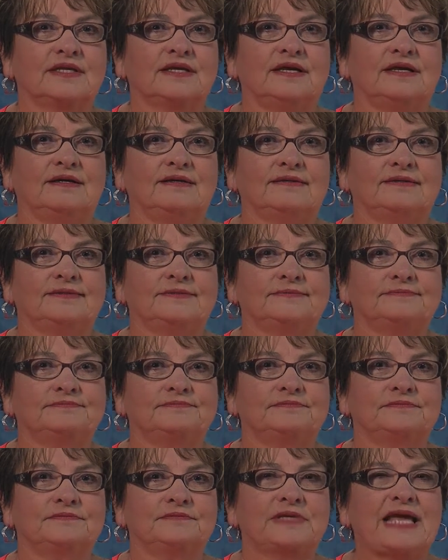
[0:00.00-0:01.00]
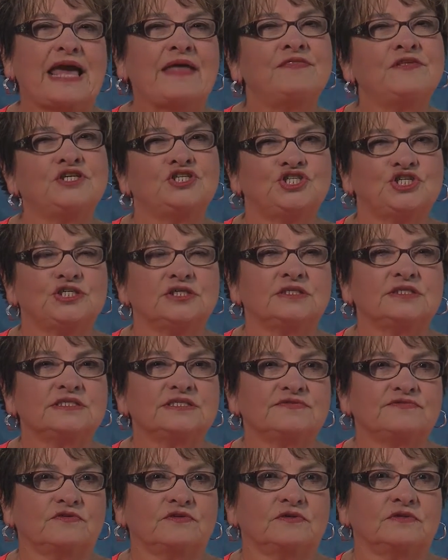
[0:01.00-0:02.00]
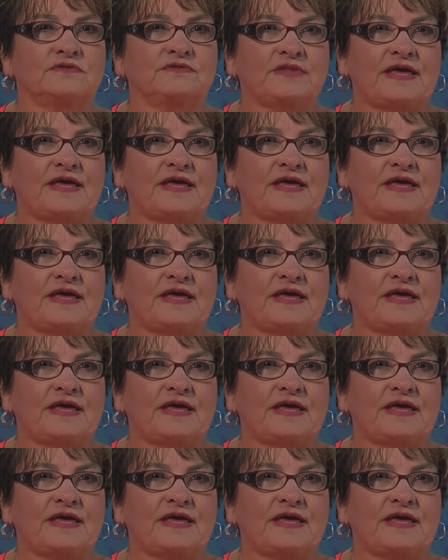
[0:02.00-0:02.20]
Had the chills for